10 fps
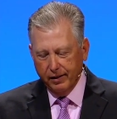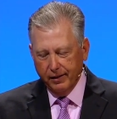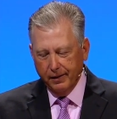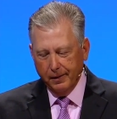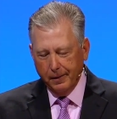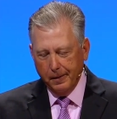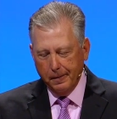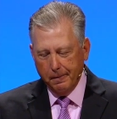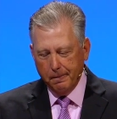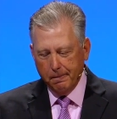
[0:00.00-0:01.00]

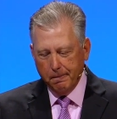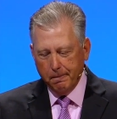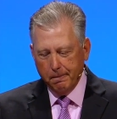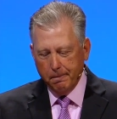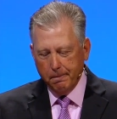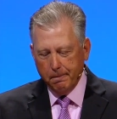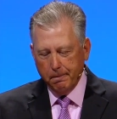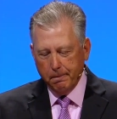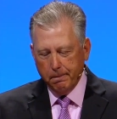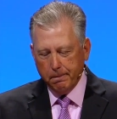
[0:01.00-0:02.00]

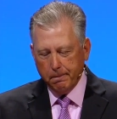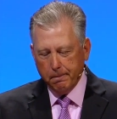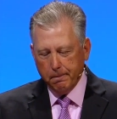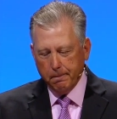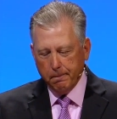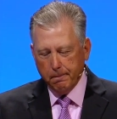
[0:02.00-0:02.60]
Nobody speaks.